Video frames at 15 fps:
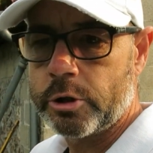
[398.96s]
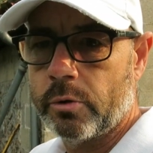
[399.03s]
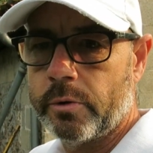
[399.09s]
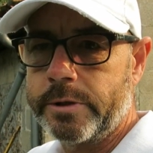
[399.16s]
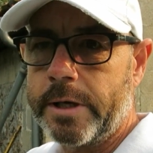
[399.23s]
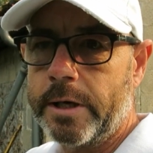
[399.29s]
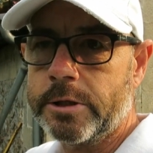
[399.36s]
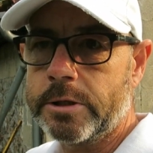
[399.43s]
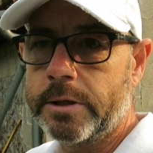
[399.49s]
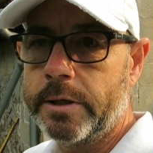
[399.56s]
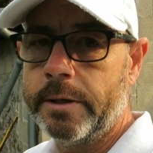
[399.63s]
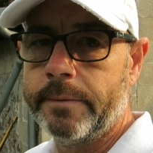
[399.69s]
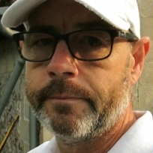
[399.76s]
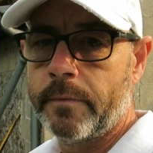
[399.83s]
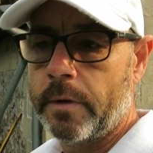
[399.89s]
noise actually.
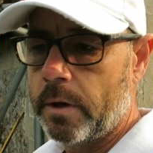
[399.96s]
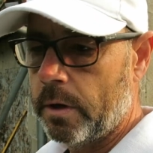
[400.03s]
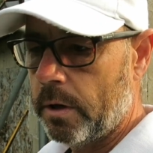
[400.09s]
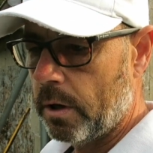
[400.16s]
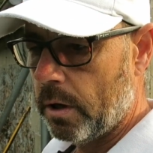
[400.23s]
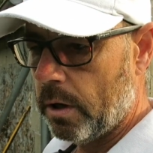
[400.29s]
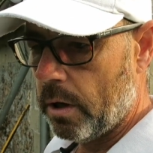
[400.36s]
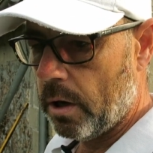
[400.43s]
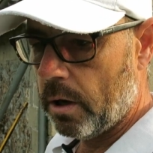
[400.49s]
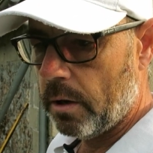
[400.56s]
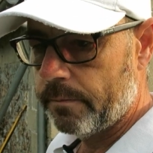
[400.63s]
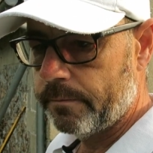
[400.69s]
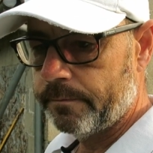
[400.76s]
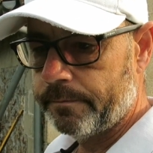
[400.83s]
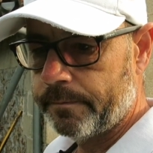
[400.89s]

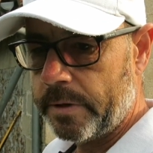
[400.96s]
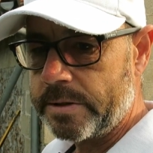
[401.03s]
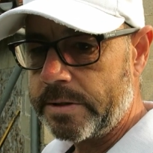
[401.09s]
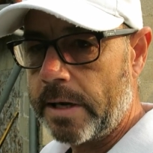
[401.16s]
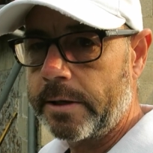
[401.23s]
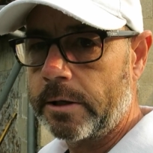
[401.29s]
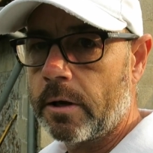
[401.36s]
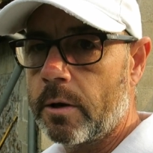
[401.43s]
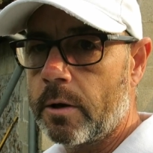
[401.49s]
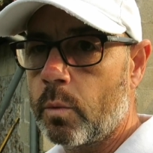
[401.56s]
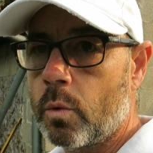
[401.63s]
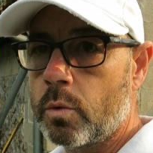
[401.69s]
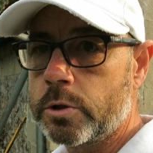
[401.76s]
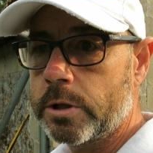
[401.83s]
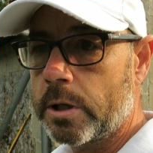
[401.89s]
It sounded like the
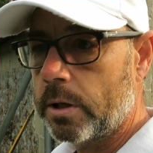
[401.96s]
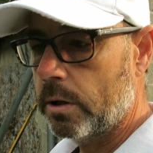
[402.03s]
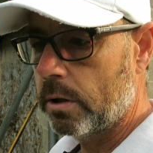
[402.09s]
water